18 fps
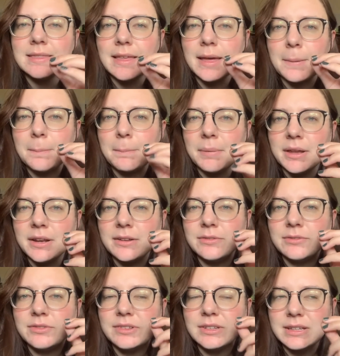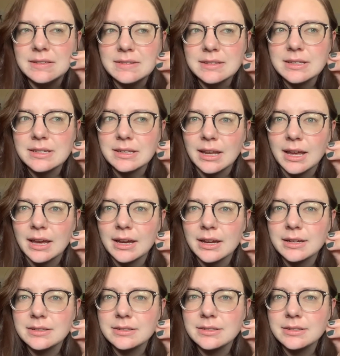that bit of
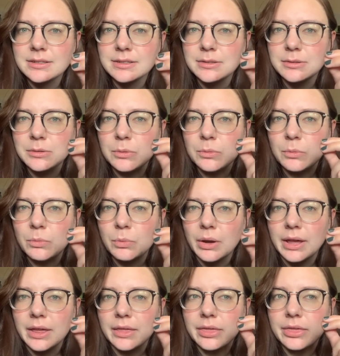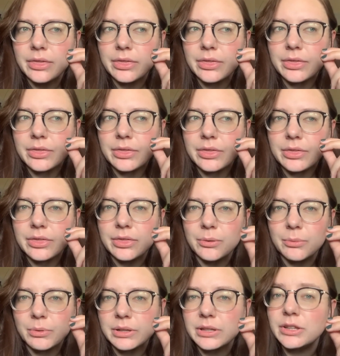disconnect with the
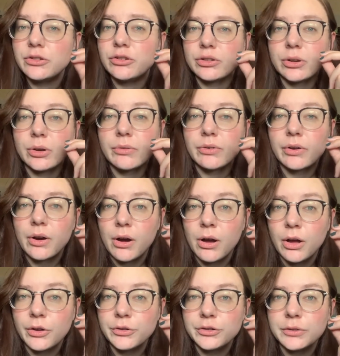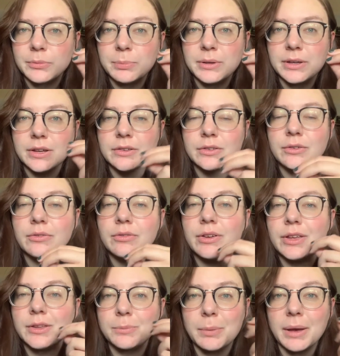religion overall just because of
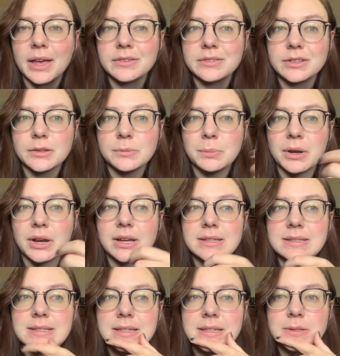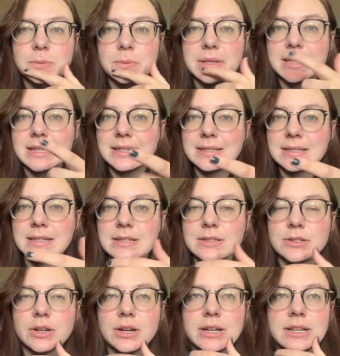his past experiences with his
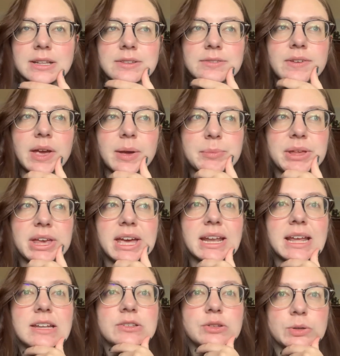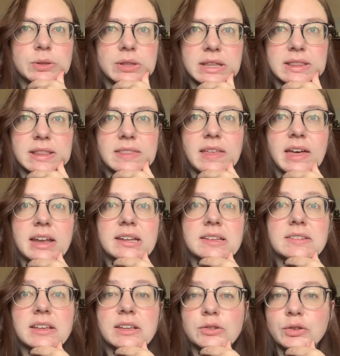sister and his family and I do think that that
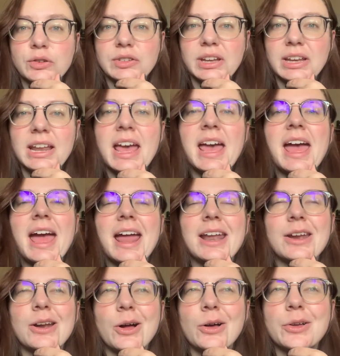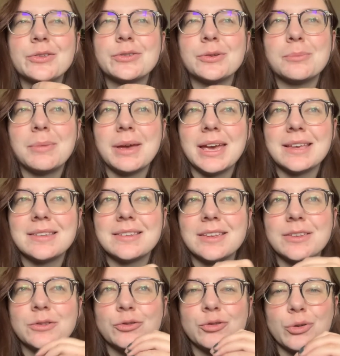is interesting and it also makes
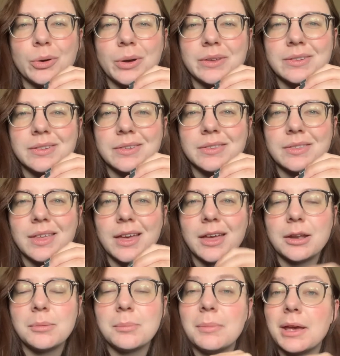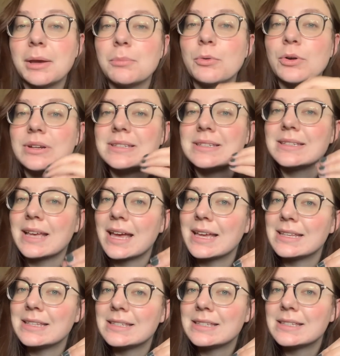his choices then make more
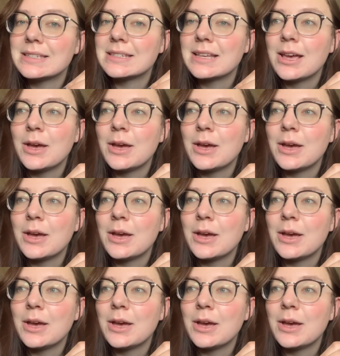sense